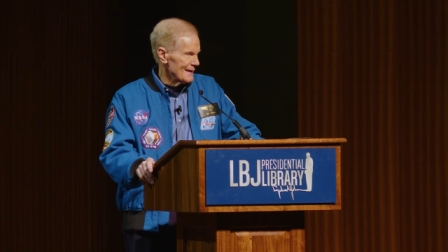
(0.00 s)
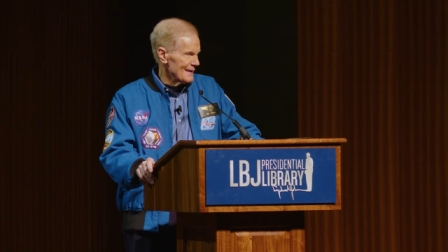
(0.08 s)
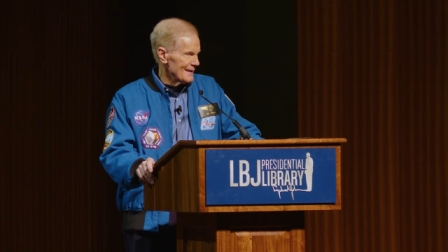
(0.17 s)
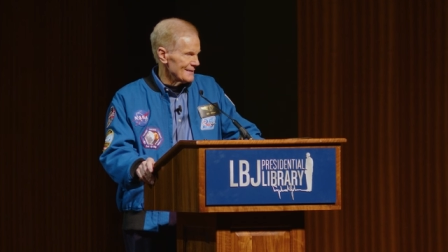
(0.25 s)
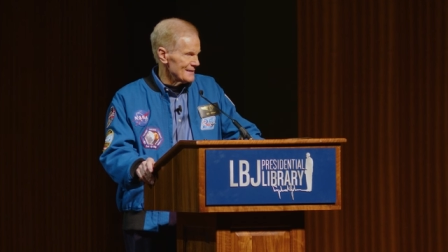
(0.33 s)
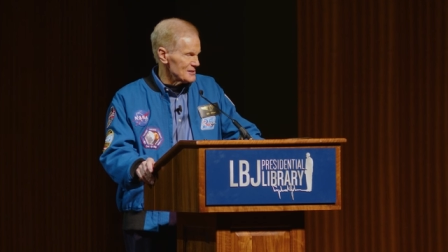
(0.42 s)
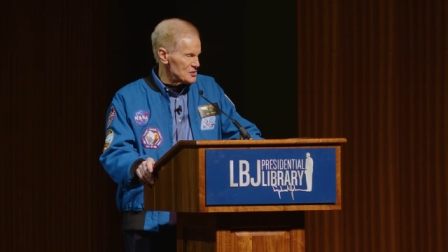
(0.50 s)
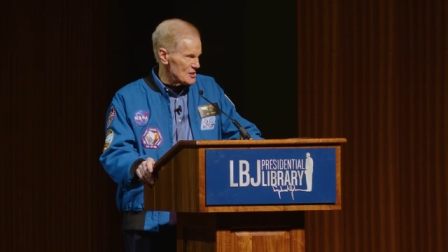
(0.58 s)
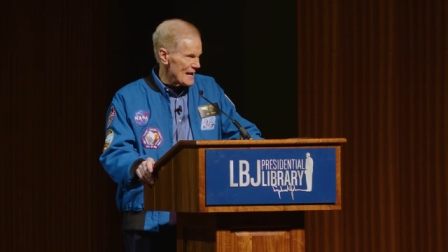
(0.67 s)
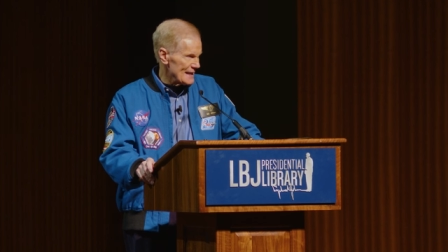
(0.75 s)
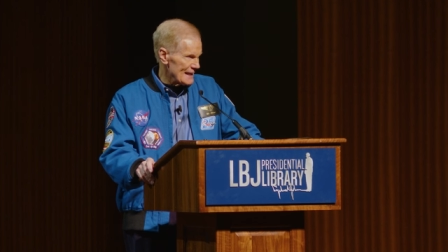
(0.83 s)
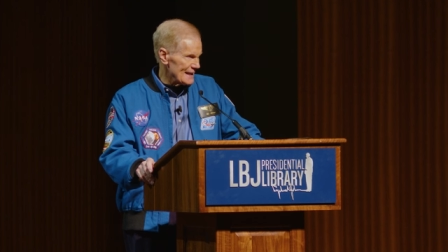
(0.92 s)
Uh, the
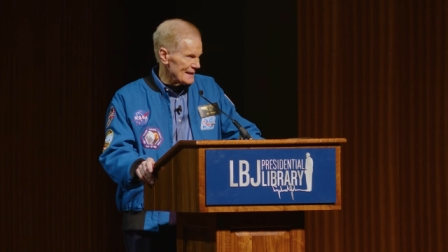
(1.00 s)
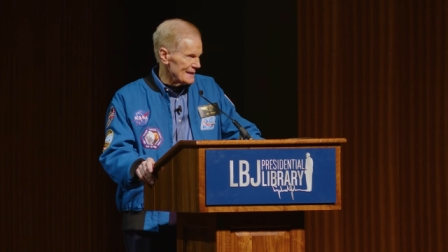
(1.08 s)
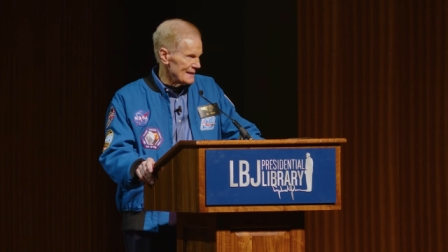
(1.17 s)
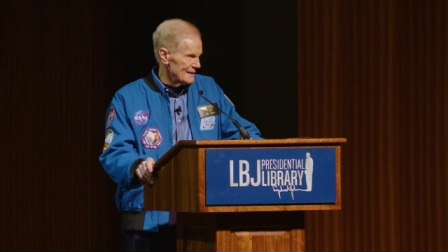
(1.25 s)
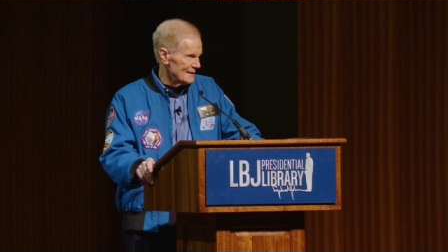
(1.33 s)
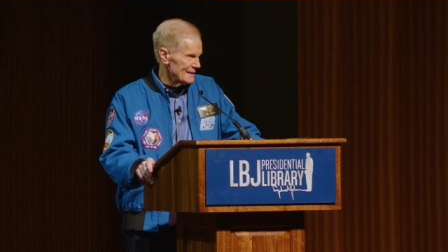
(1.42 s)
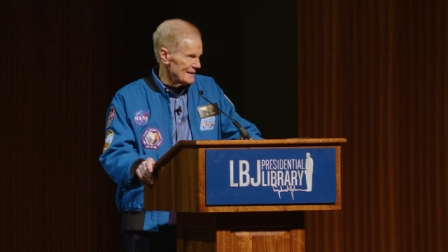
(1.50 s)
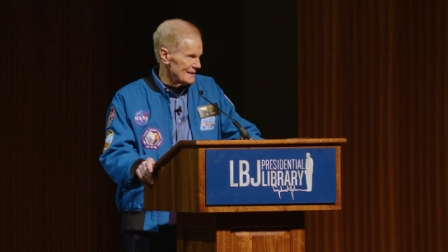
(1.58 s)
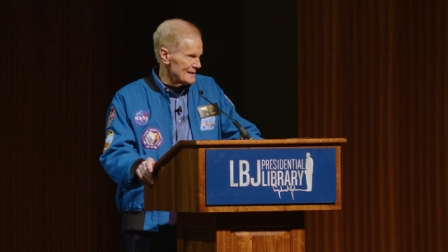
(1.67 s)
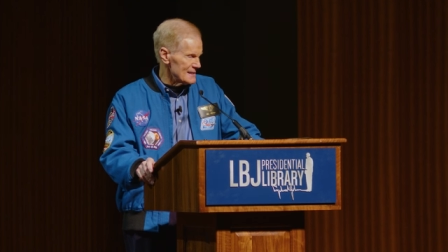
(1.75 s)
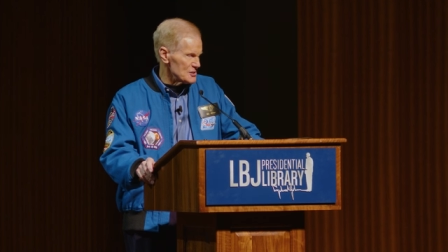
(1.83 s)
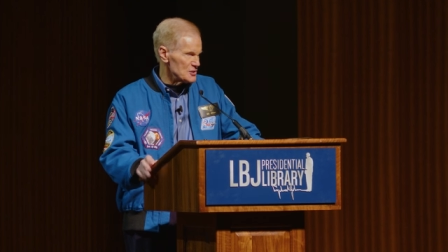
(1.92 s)
setting
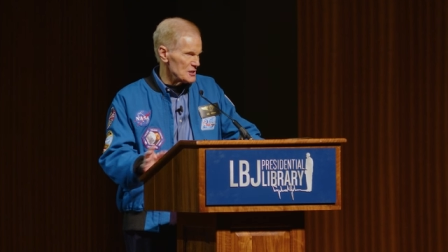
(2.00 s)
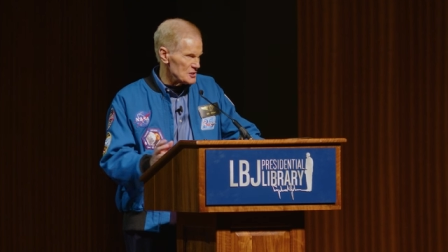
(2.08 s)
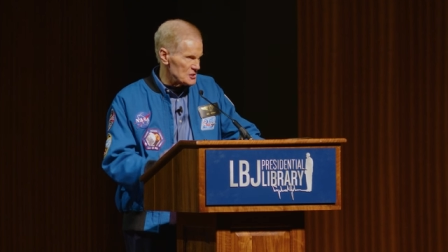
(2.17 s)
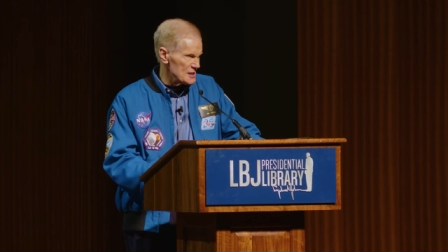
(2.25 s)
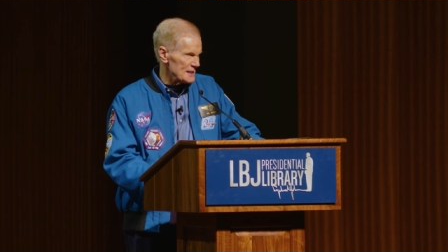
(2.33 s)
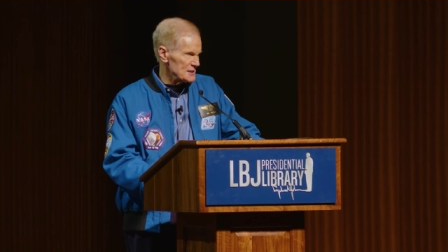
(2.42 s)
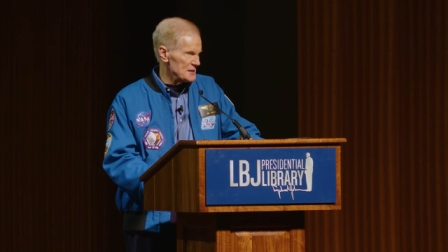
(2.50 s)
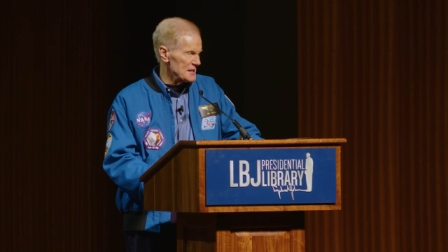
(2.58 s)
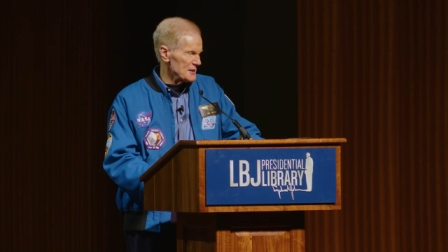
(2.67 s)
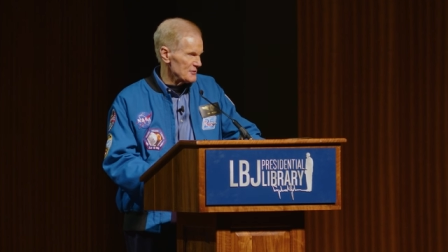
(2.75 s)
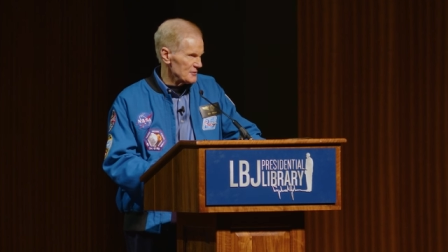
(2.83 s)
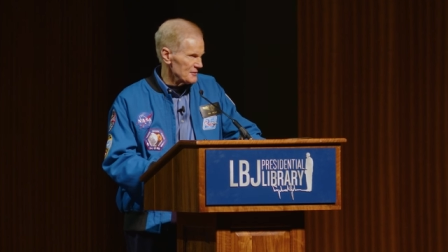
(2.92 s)
is the
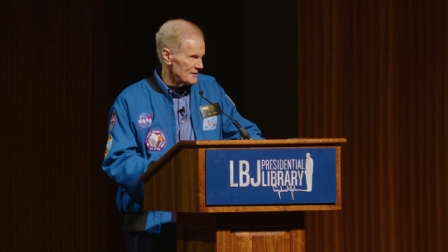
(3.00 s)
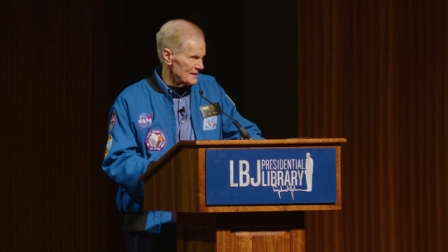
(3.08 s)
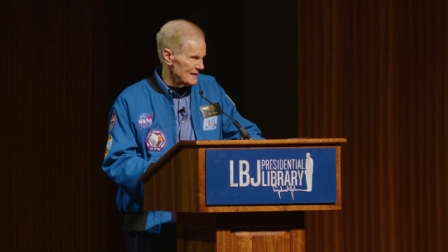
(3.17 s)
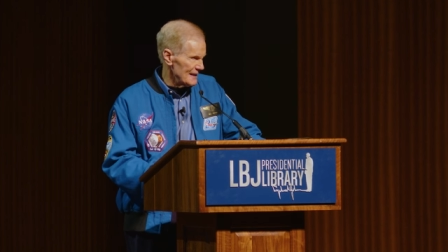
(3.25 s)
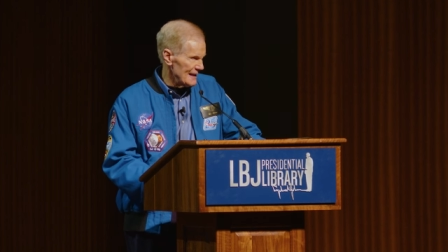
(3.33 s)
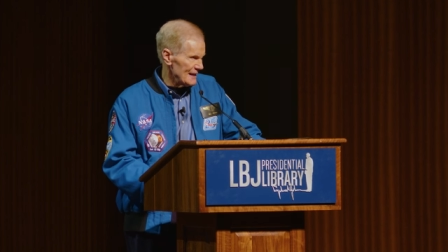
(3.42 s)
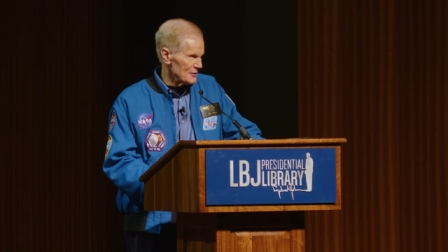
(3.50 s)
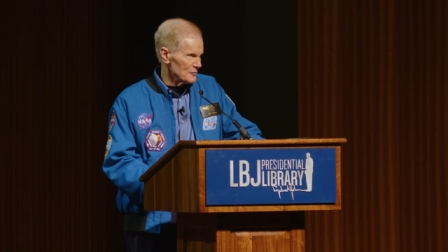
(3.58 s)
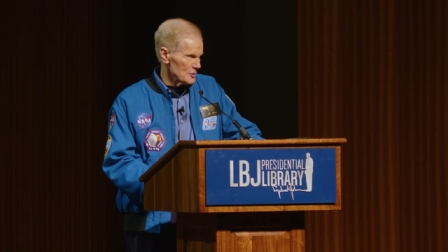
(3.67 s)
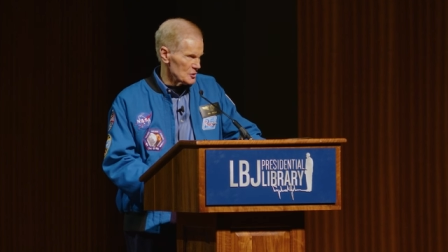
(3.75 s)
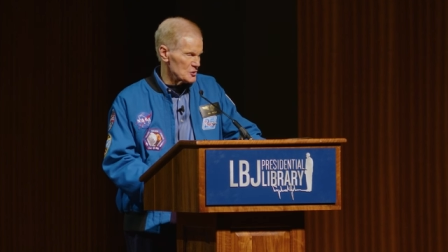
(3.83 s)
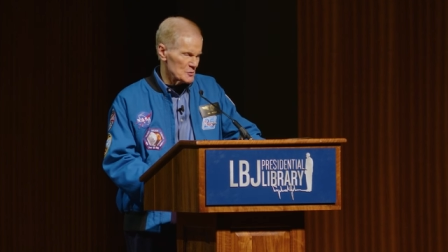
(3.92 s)
60th
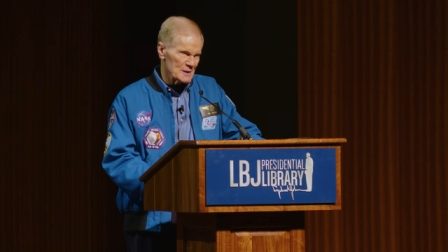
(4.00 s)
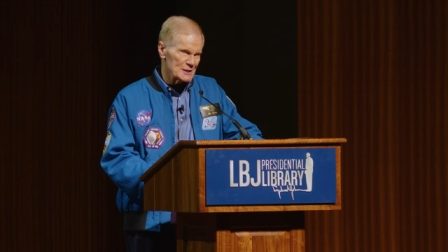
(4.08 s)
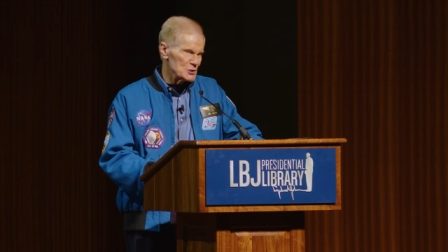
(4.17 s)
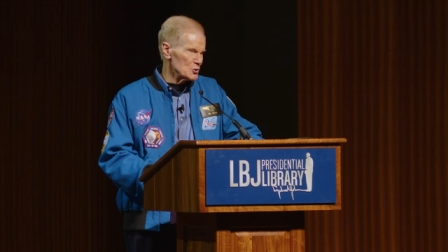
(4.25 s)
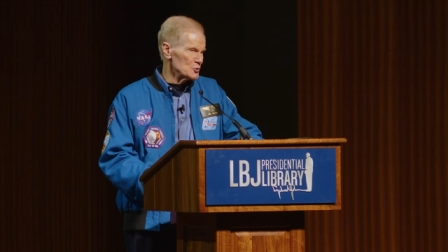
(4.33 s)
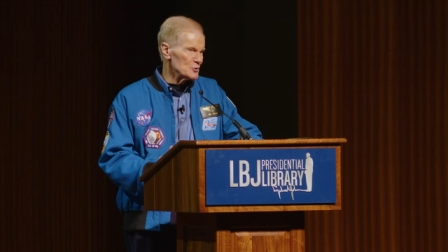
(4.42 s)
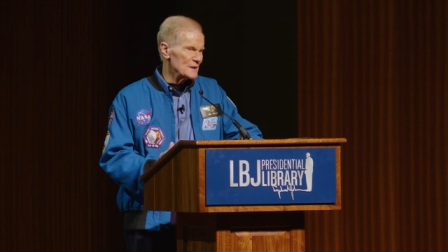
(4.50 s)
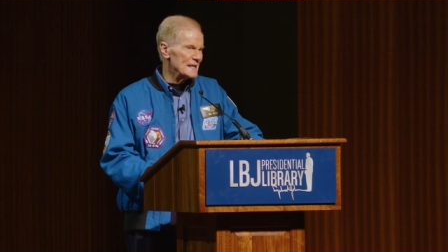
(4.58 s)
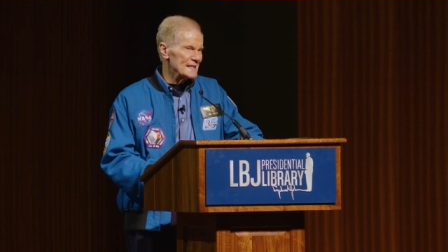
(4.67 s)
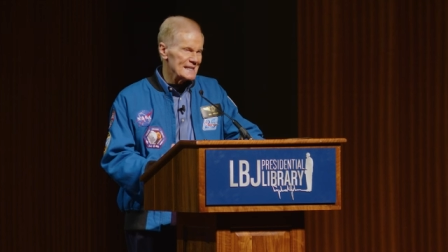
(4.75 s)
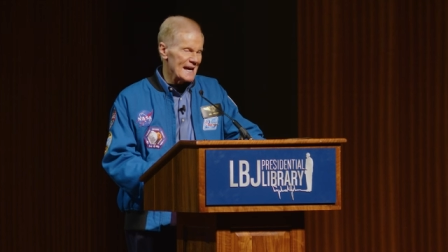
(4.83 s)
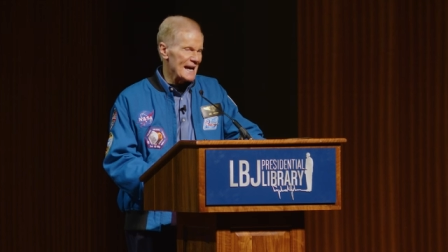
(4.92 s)
anniversary to
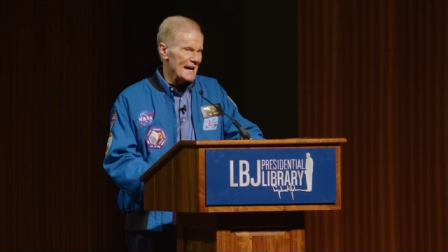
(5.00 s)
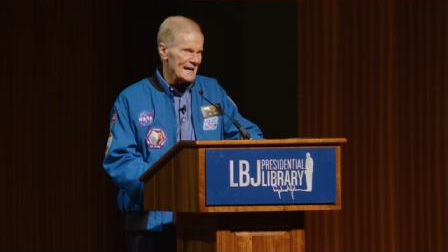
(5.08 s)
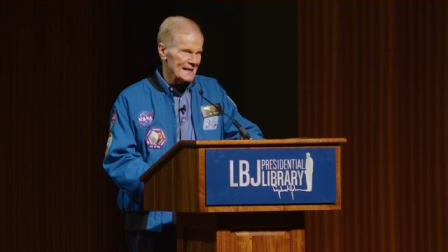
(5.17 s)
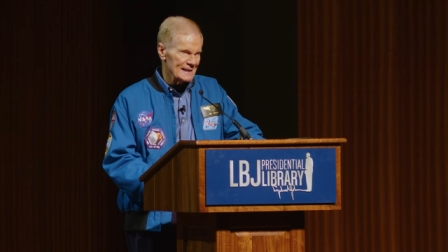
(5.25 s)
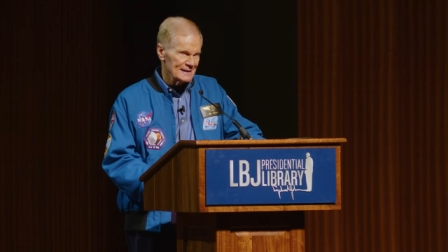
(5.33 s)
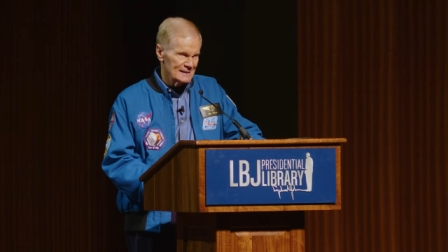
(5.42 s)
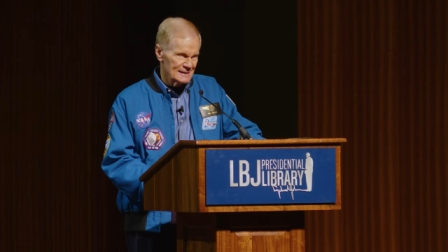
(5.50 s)
the day